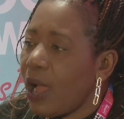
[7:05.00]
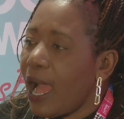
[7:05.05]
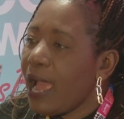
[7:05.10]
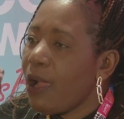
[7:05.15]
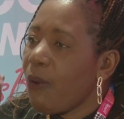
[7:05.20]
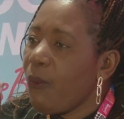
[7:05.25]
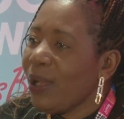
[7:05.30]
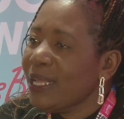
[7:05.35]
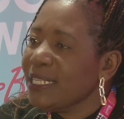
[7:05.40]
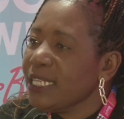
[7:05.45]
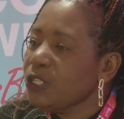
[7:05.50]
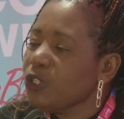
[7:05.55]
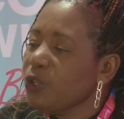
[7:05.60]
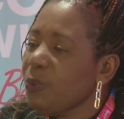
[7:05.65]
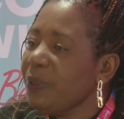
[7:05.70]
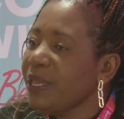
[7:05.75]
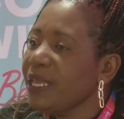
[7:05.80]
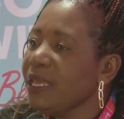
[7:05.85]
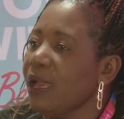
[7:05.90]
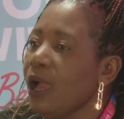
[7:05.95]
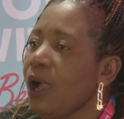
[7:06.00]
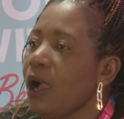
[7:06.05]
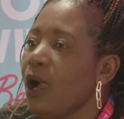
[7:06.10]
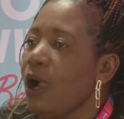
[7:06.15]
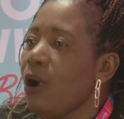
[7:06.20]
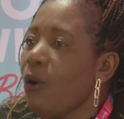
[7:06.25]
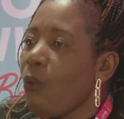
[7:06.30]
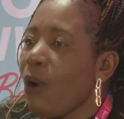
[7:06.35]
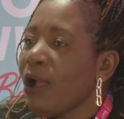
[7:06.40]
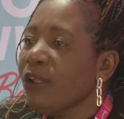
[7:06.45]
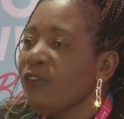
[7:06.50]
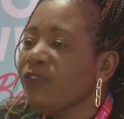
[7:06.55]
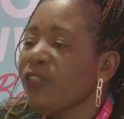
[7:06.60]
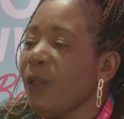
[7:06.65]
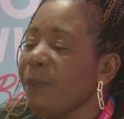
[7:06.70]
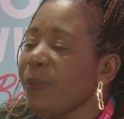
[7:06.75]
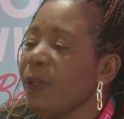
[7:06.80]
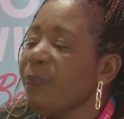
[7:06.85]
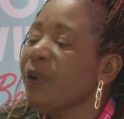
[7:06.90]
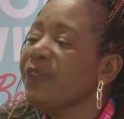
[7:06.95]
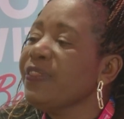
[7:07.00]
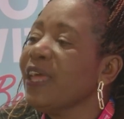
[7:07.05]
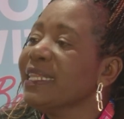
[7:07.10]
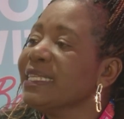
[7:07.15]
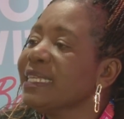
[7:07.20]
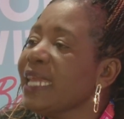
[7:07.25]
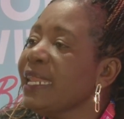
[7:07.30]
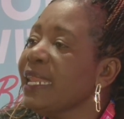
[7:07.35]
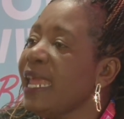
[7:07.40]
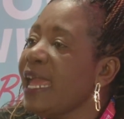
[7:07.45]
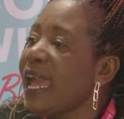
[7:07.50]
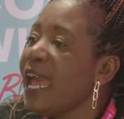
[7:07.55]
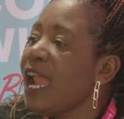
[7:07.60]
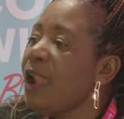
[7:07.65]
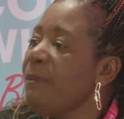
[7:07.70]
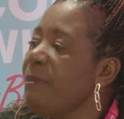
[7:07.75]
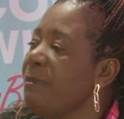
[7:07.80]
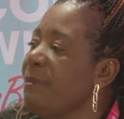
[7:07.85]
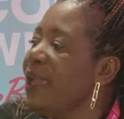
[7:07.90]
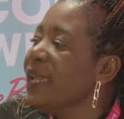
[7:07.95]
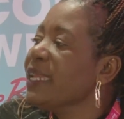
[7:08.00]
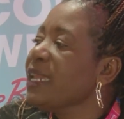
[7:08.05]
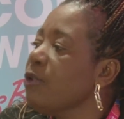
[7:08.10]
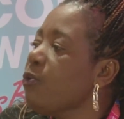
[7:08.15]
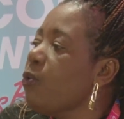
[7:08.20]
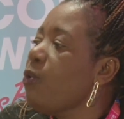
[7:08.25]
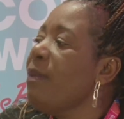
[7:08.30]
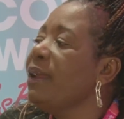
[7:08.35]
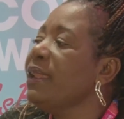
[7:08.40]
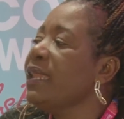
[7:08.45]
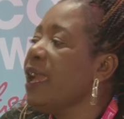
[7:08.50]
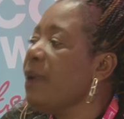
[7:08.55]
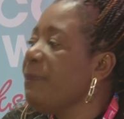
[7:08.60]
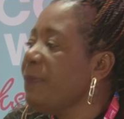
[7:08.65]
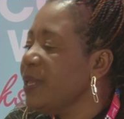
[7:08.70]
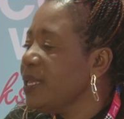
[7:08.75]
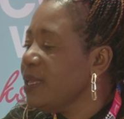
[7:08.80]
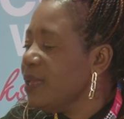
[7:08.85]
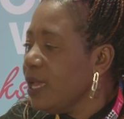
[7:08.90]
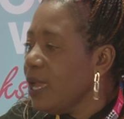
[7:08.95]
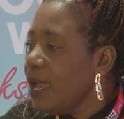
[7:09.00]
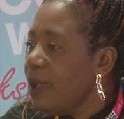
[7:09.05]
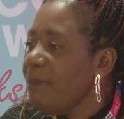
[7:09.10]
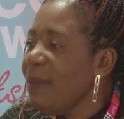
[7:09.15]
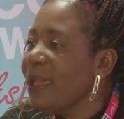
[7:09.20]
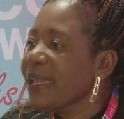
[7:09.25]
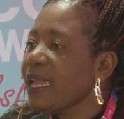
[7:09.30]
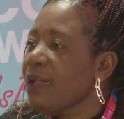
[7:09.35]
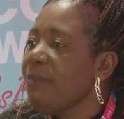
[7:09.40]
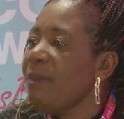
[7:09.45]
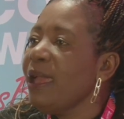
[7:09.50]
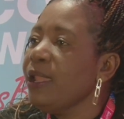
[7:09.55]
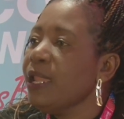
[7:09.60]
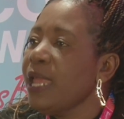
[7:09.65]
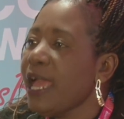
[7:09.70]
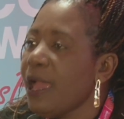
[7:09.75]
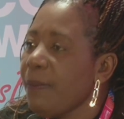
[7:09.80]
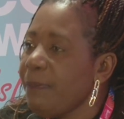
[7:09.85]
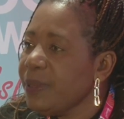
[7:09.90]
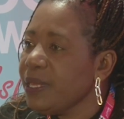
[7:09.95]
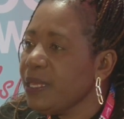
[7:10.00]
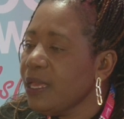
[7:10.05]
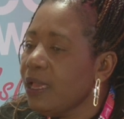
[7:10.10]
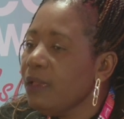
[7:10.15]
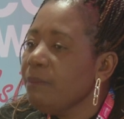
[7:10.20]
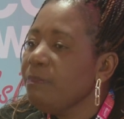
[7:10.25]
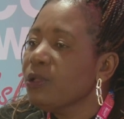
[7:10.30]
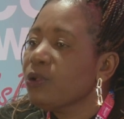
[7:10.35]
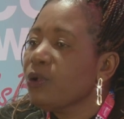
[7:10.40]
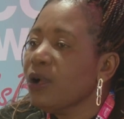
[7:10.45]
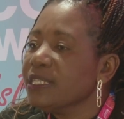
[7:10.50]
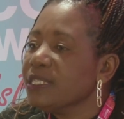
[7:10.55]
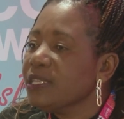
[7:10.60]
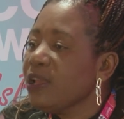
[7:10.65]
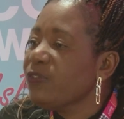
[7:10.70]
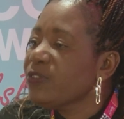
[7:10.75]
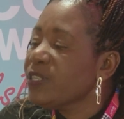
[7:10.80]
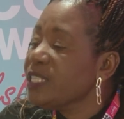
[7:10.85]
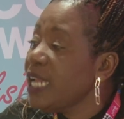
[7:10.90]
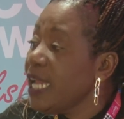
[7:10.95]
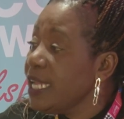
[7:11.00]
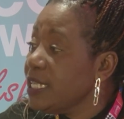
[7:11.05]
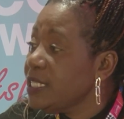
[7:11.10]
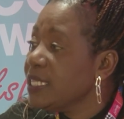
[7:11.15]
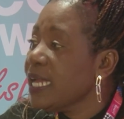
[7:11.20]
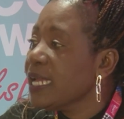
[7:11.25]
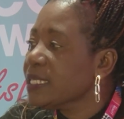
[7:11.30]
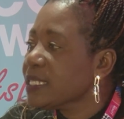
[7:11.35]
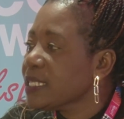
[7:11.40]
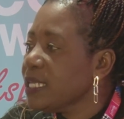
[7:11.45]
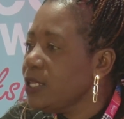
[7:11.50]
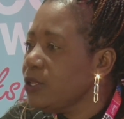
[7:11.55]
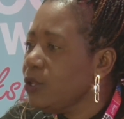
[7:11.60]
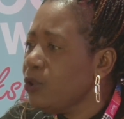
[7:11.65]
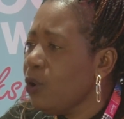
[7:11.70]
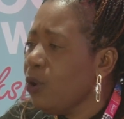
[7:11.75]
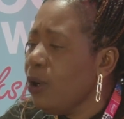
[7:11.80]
I wanted to be one of the people that can help make a woman happy, make a man happy, because they have changed their skin.